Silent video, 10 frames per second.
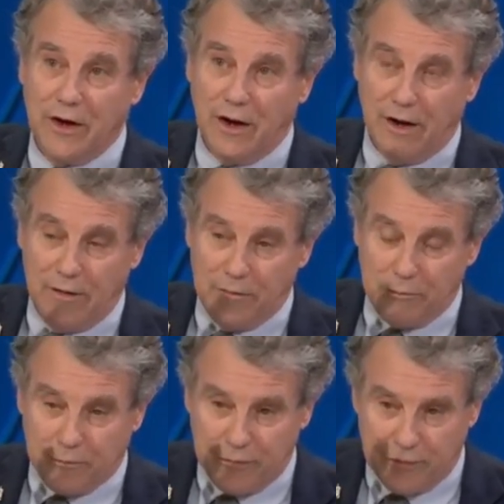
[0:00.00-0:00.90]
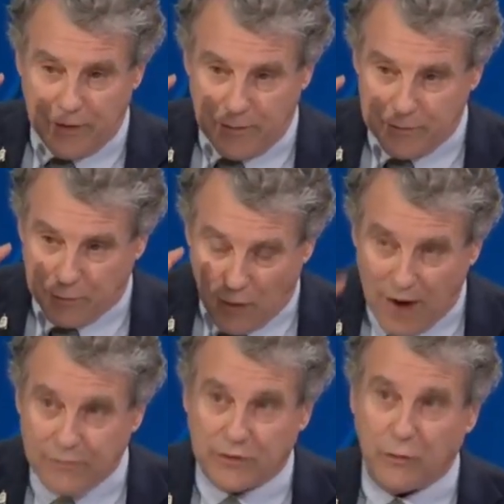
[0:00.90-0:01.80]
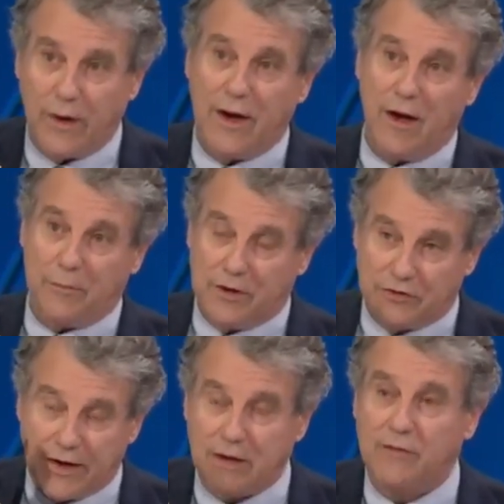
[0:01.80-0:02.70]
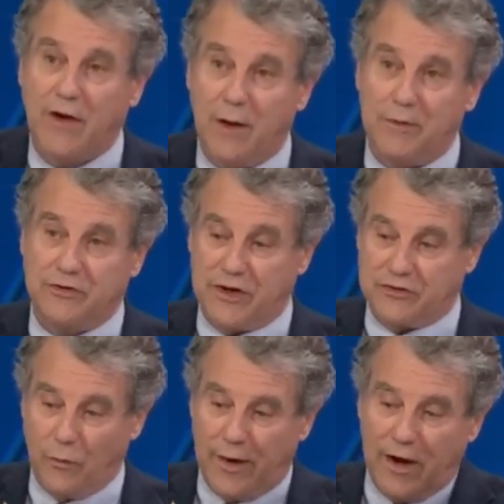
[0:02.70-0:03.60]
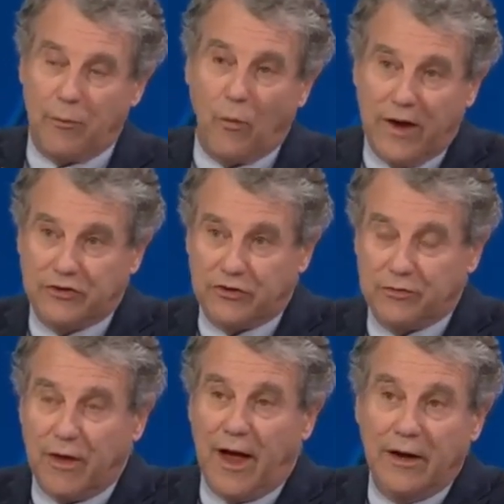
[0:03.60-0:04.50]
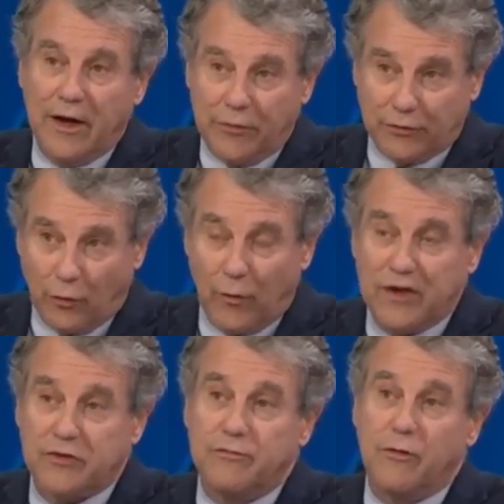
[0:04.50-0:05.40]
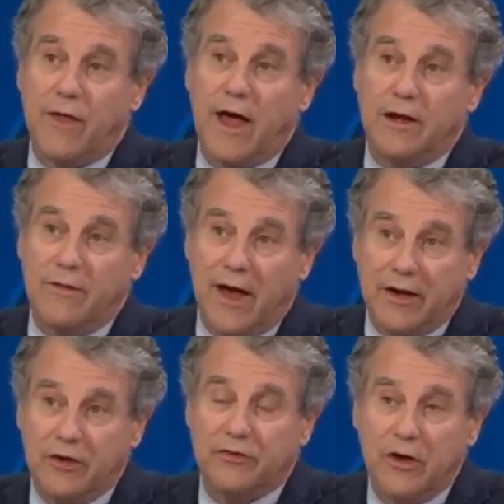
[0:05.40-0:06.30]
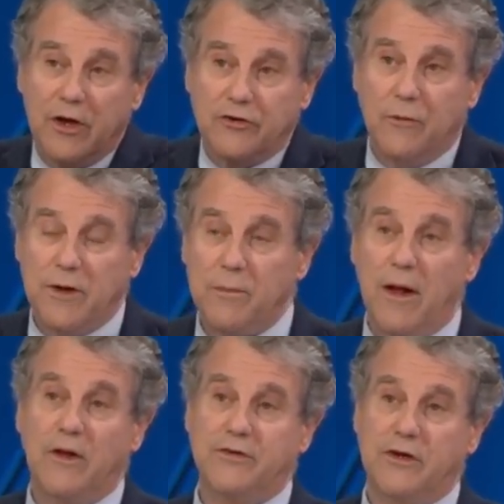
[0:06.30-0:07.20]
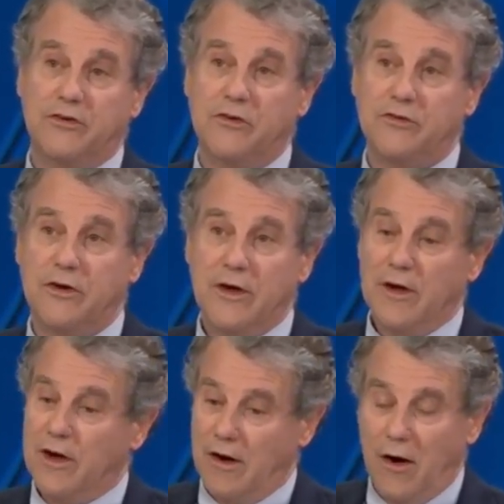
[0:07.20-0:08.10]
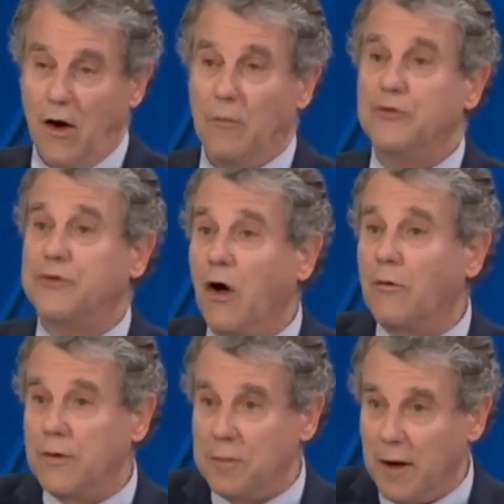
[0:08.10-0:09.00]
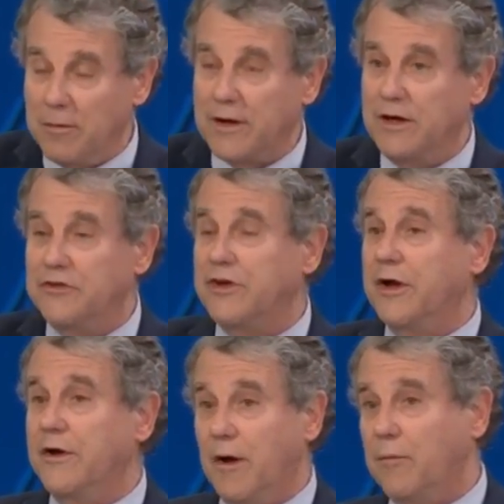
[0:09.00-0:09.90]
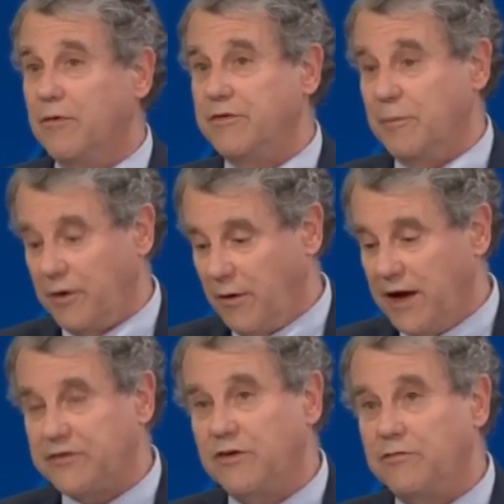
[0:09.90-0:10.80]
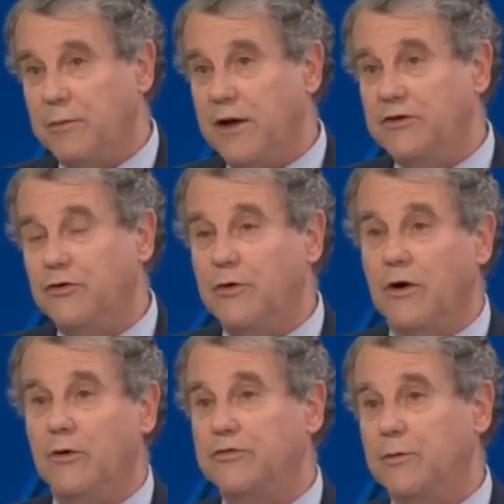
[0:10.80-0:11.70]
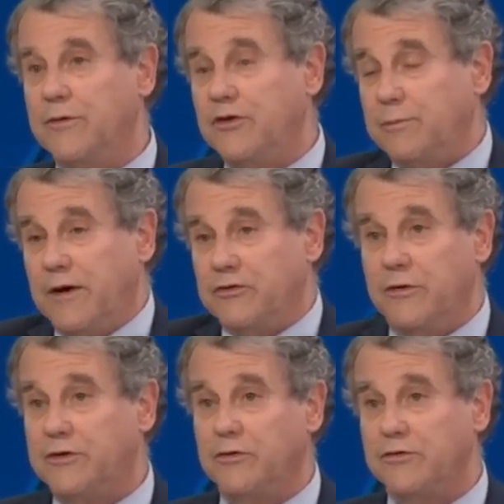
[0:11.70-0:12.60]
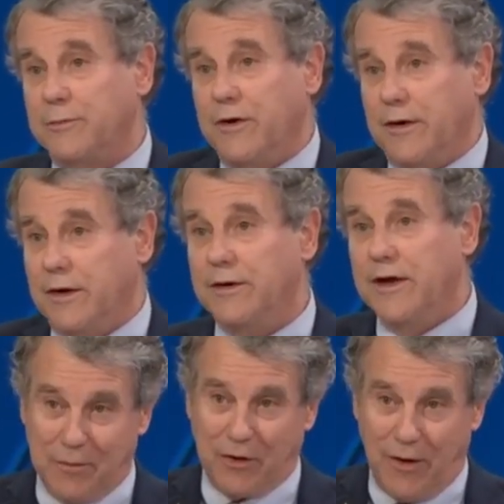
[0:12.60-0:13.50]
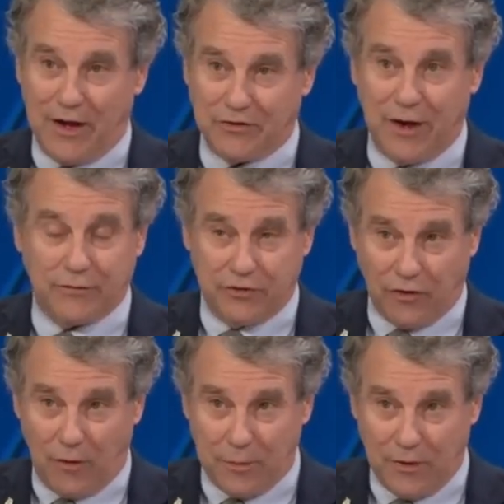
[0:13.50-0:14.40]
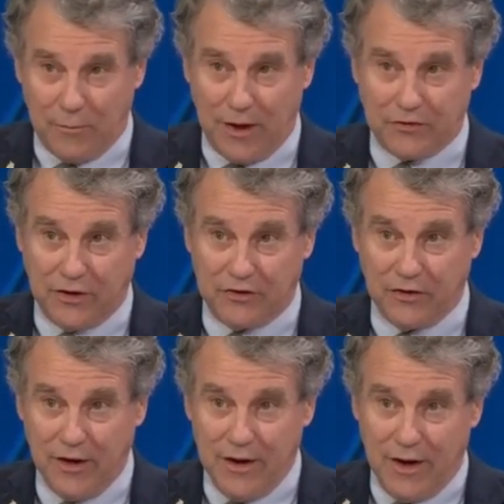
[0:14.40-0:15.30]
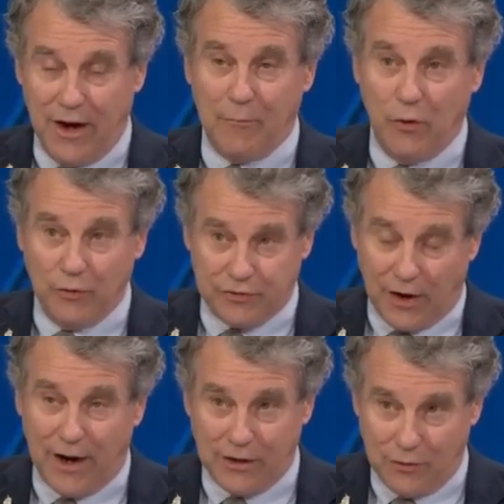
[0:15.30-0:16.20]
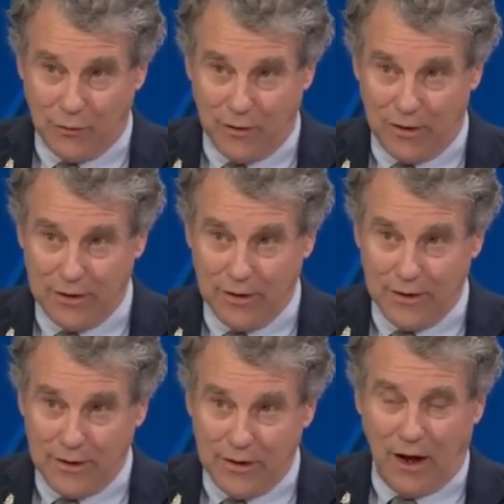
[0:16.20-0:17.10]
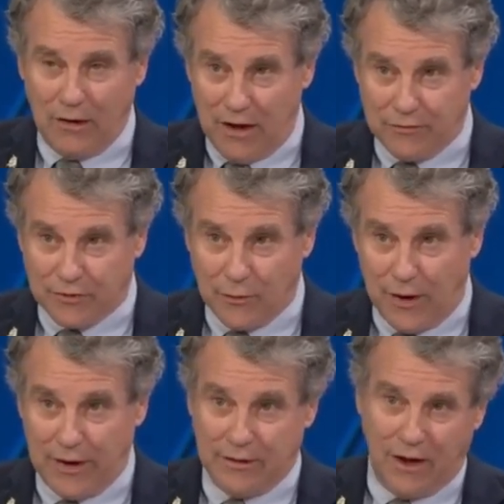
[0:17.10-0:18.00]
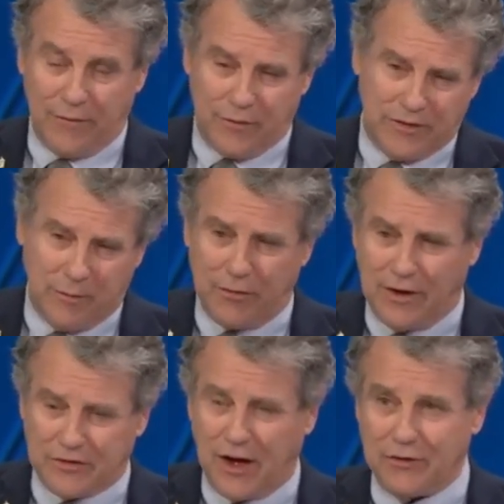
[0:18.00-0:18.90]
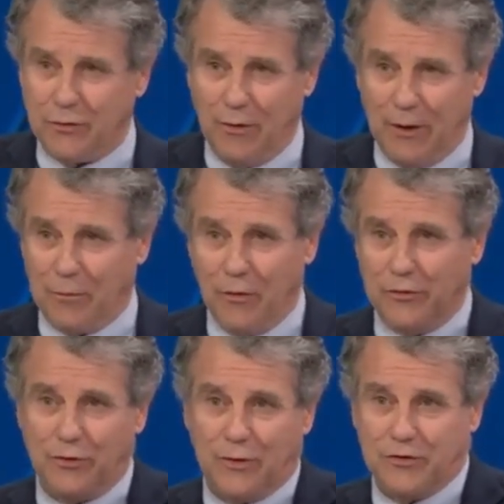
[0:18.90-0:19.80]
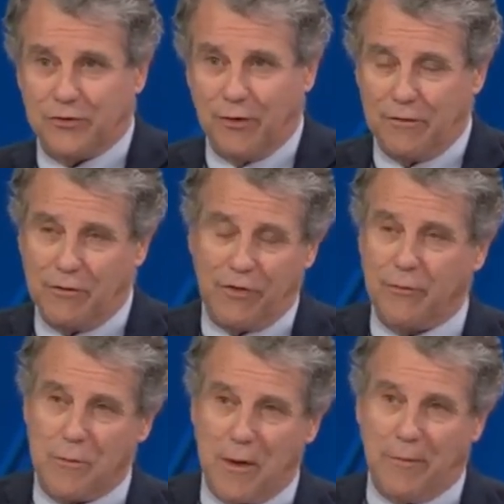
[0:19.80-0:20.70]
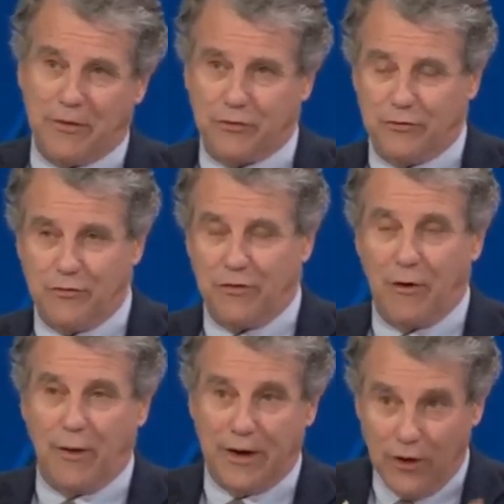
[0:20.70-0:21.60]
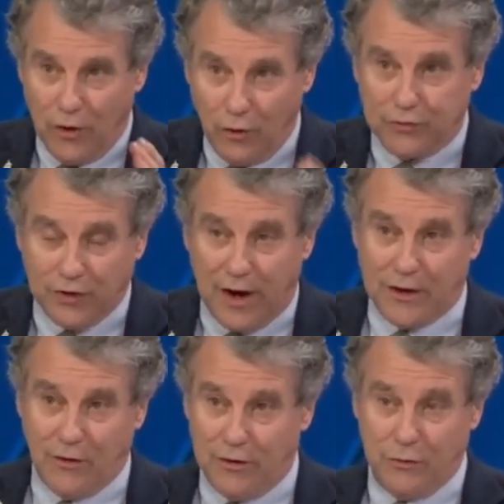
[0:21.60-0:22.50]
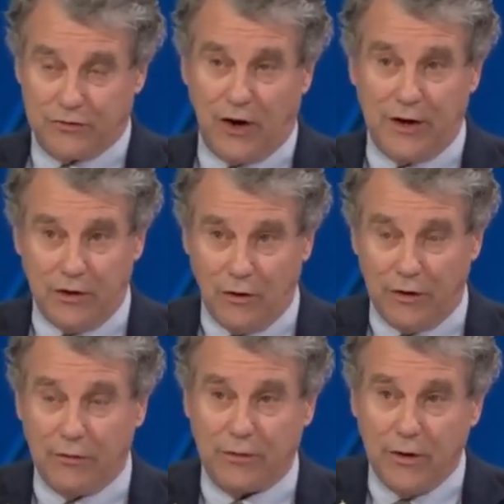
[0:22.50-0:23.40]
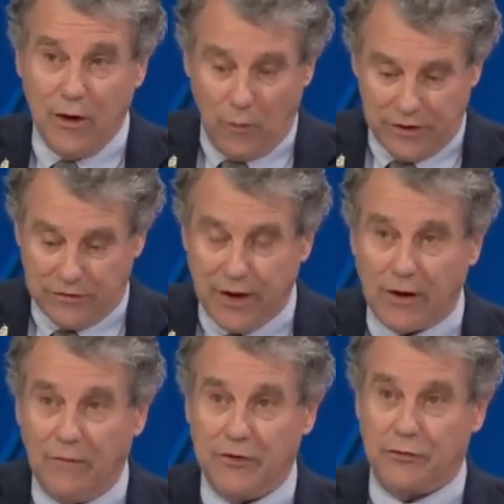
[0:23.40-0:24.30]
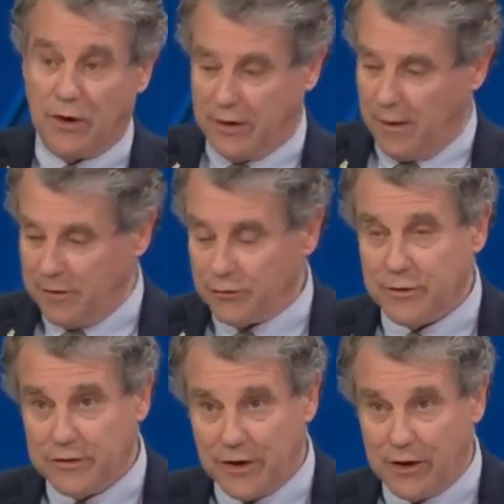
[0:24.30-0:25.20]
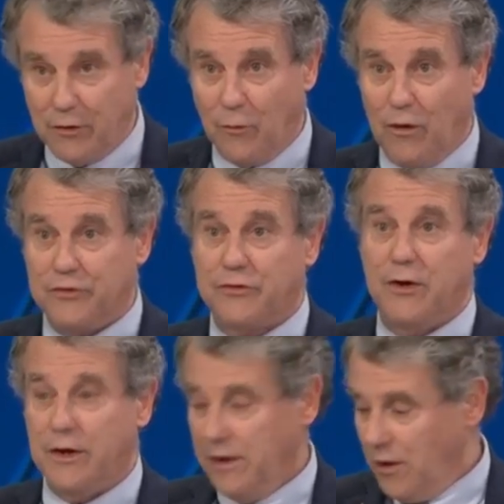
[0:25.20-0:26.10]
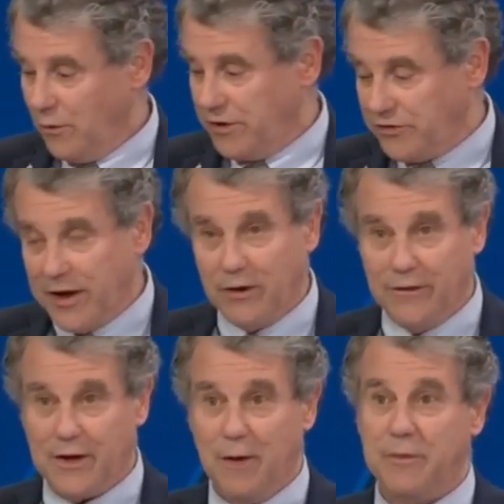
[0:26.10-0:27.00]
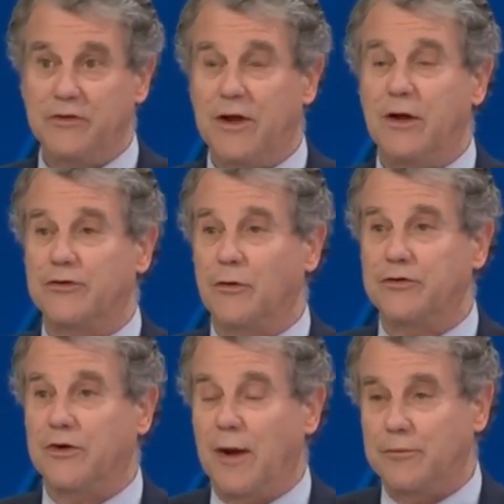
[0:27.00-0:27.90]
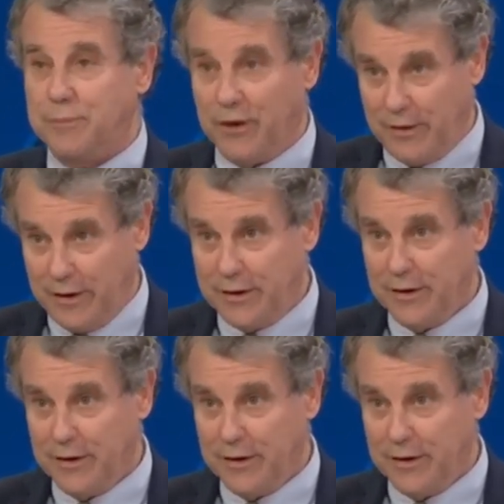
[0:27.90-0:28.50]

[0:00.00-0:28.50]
The profits way up, executive compensation way up, wages flat. There's a reason for that, and that is too many politicians, almost all Republicans and a number of Democrats, have played too cozy with these special interests, period. Democrats have to sharpen our message. Whose side are you on? Not left or right, not the Democrats got too liberal or too conservative or the Republicans are too far right. Whose side are you on? Whose side are you on when you take on the drug companies, when you take on Wall Street, when you take on the companies that outsource jobs, period.